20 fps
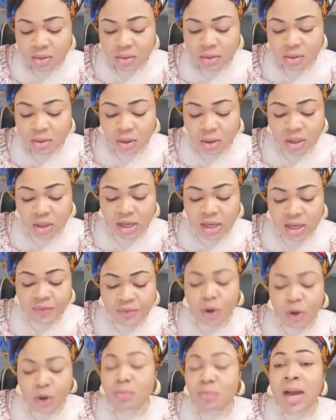Only
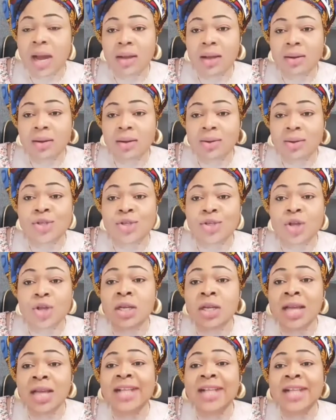a rock back, cause
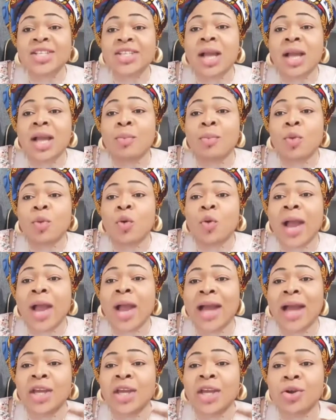only I see I'm where
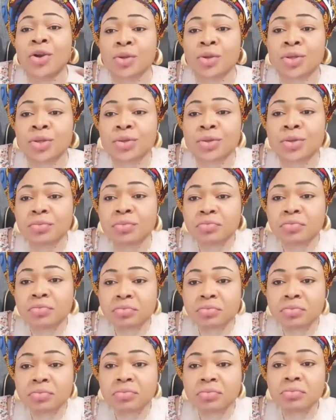you caught.
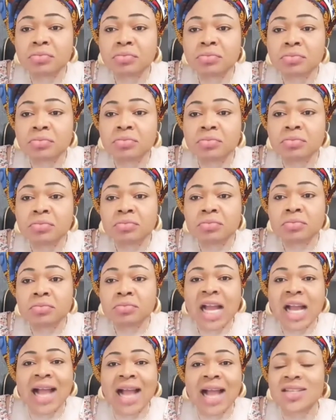
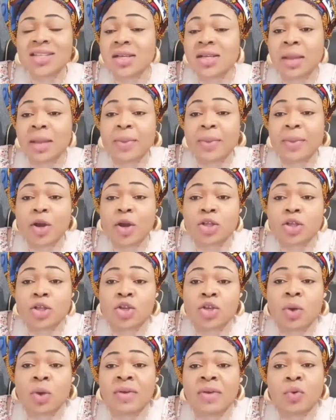I see the big
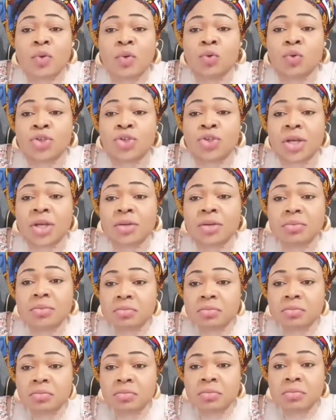cutting web, Munuje.
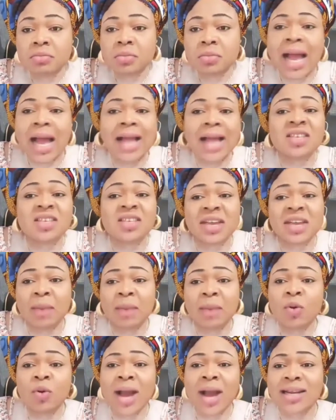I see
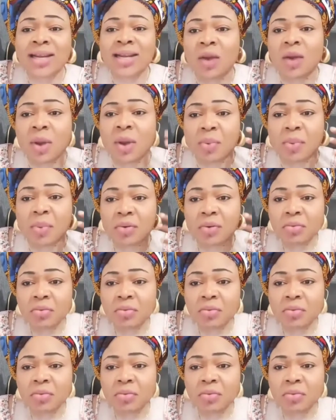I'm where you are webbook.